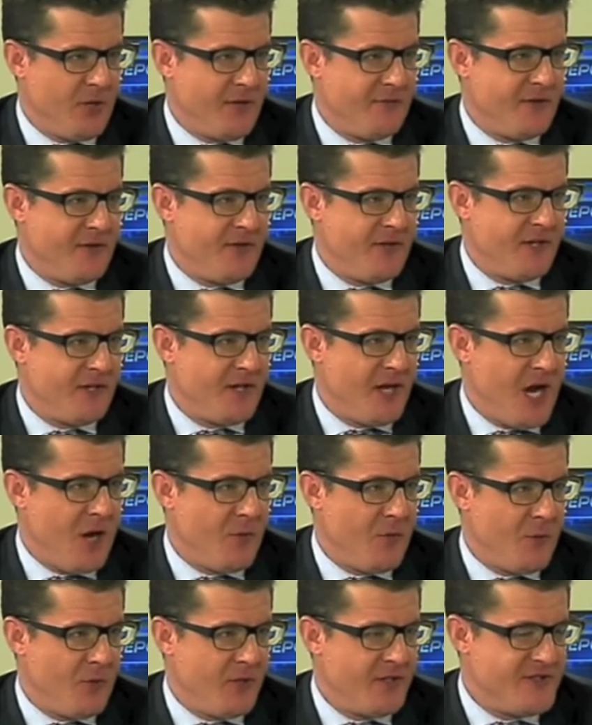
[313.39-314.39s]
everything now.
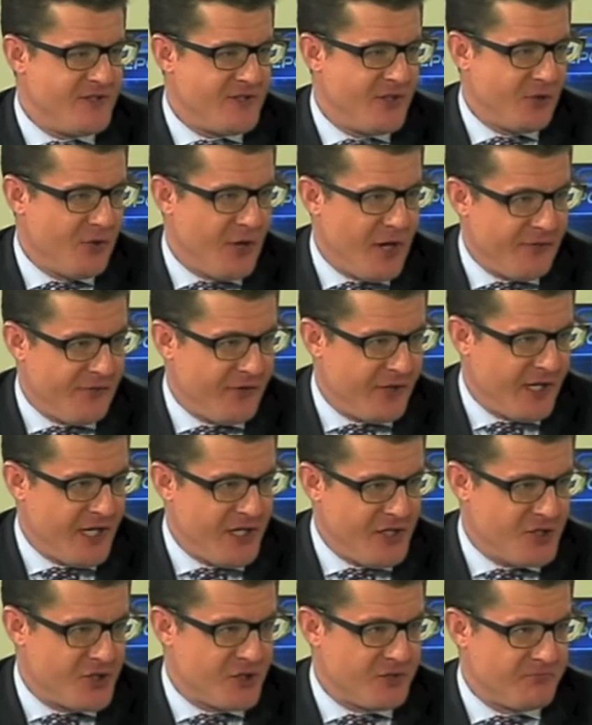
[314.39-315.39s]
We want instant
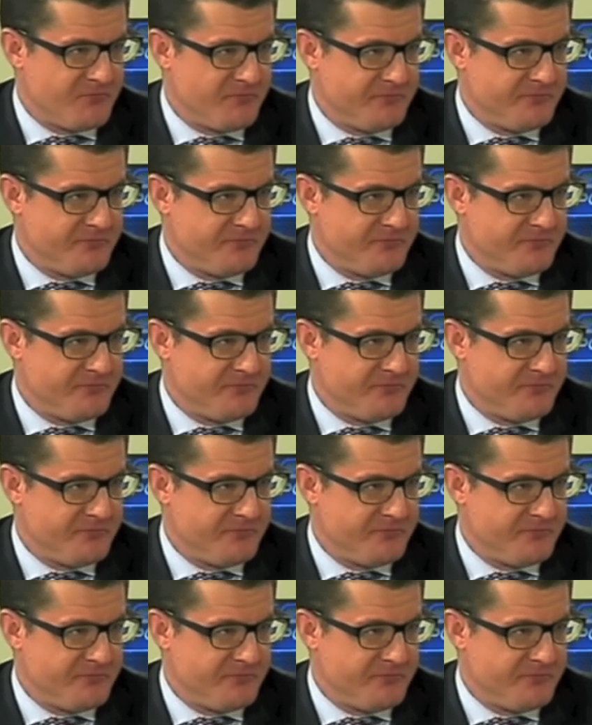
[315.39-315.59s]
gratification.